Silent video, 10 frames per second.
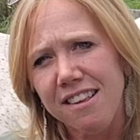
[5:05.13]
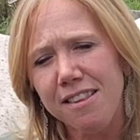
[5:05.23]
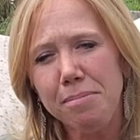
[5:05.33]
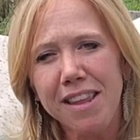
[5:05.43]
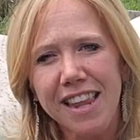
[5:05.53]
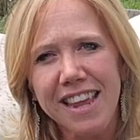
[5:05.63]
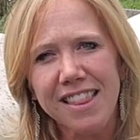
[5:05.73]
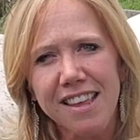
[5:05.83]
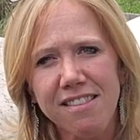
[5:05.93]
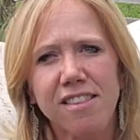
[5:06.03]
something like
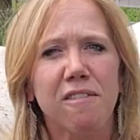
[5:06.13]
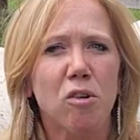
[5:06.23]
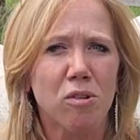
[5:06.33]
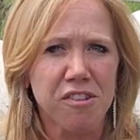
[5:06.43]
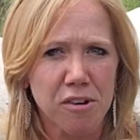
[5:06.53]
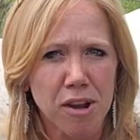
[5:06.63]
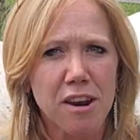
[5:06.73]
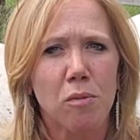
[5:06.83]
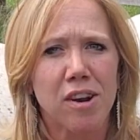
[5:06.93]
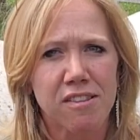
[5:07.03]
this, of course you're going
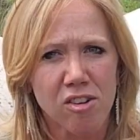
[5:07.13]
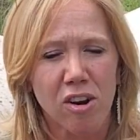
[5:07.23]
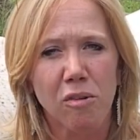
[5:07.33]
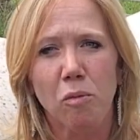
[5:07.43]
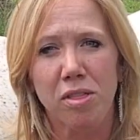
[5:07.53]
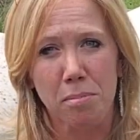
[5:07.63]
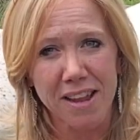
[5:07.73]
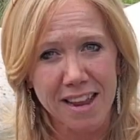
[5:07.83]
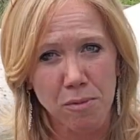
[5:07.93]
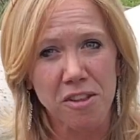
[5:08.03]
to want to start with a
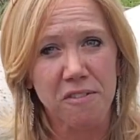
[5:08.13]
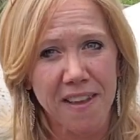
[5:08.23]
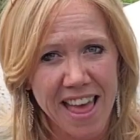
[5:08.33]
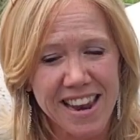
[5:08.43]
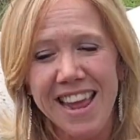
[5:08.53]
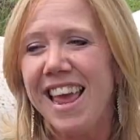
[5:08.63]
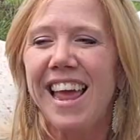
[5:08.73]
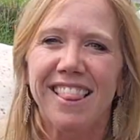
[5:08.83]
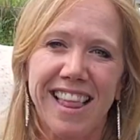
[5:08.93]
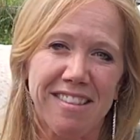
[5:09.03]
plan with your vet.
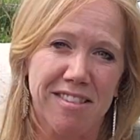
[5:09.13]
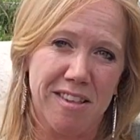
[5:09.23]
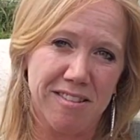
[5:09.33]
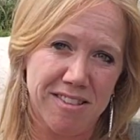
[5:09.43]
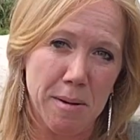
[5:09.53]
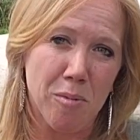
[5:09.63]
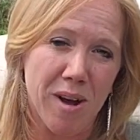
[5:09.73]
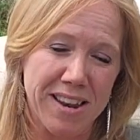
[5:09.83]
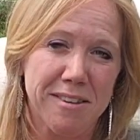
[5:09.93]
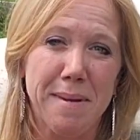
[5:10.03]
That's step
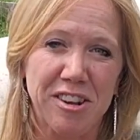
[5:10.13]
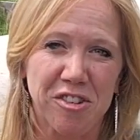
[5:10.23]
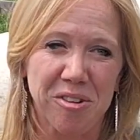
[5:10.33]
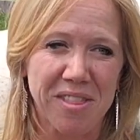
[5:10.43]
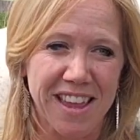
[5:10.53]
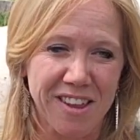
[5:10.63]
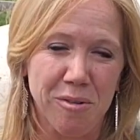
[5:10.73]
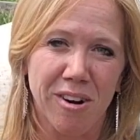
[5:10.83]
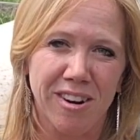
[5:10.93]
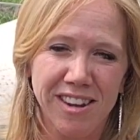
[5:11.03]
one, to make sure that you
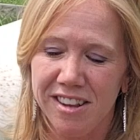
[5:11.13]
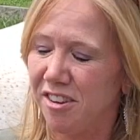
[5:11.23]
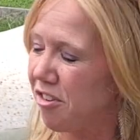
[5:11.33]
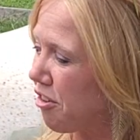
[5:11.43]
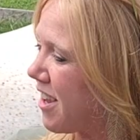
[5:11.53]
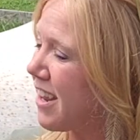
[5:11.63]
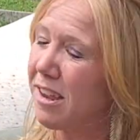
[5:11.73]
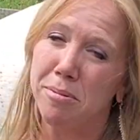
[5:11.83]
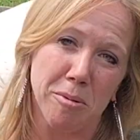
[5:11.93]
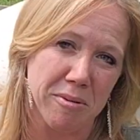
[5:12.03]
are treating it
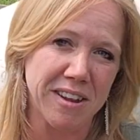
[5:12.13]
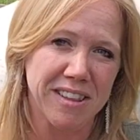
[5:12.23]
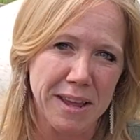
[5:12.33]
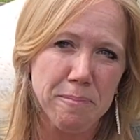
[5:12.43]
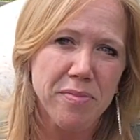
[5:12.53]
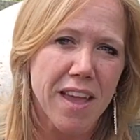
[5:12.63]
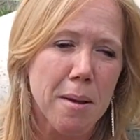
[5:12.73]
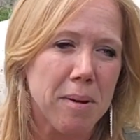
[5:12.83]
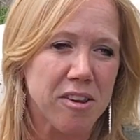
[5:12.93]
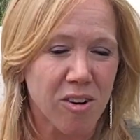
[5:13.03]
appropriately.
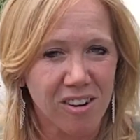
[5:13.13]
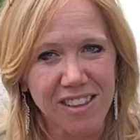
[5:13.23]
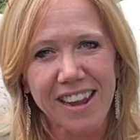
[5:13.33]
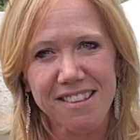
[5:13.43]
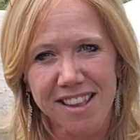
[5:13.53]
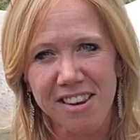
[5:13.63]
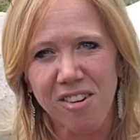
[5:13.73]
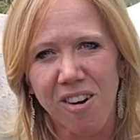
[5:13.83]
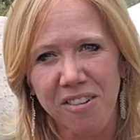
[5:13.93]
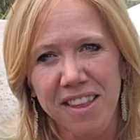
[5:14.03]
But like I said, there
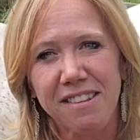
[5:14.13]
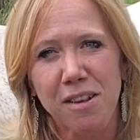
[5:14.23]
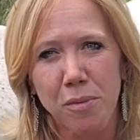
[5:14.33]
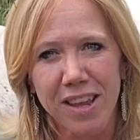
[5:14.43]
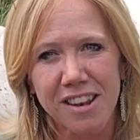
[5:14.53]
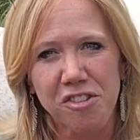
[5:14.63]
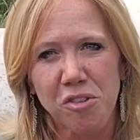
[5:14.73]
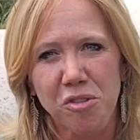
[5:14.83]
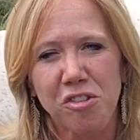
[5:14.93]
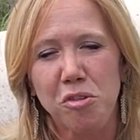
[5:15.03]
are things that we can
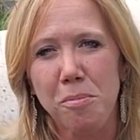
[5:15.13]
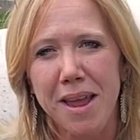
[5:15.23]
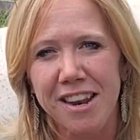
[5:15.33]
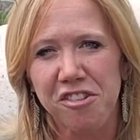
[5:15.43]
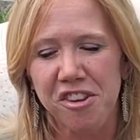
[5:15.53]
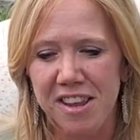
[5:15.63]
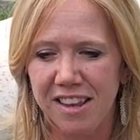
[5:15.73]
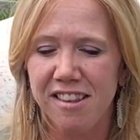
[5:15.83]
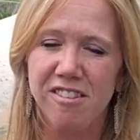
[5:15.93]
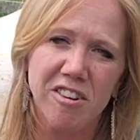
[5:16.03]
do to manage it
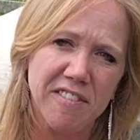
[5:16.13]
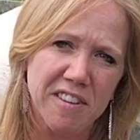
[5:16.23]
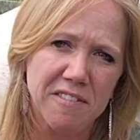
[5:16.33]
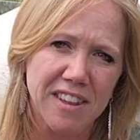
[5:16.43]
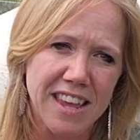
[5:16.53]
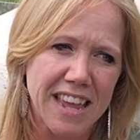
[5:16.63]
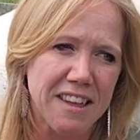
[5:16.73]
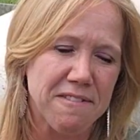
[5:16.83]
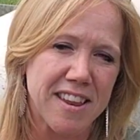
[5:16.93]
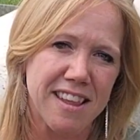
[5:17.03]
conservatively
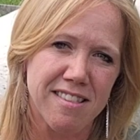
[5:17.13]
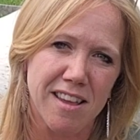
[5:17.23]
if it is